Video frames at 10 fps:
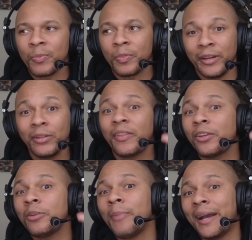The only thing
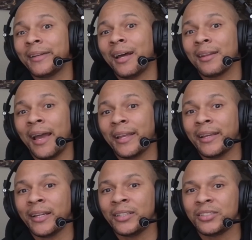you might not like
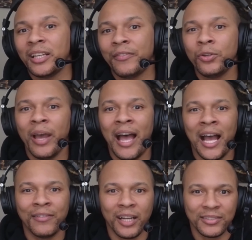is if you
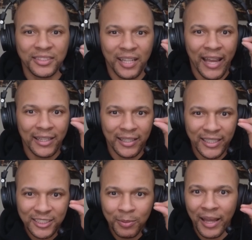have a slight
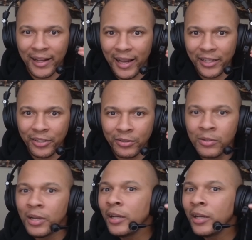lisp like I do,